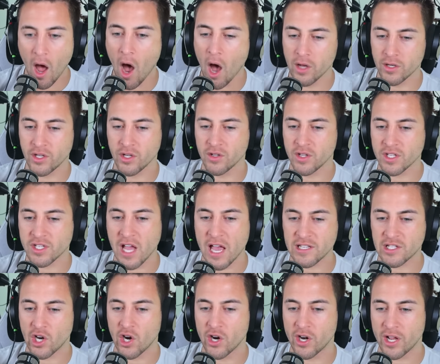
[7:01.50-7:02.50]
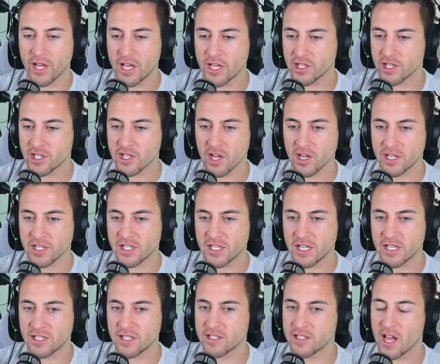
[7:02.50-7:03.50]
Oh, dude, this guy's hurting. He's just on his
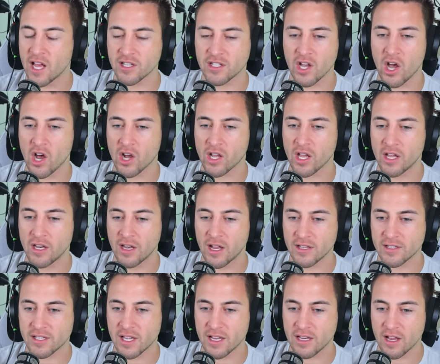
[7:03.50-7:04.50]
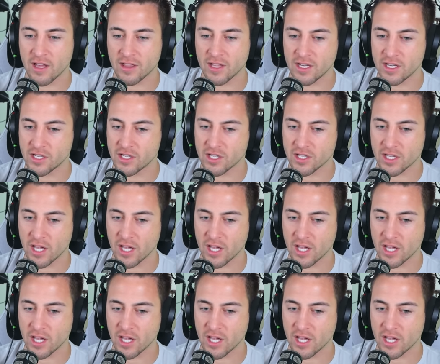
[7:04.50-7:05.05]
knees. He's not talking, not saying nothing. He's just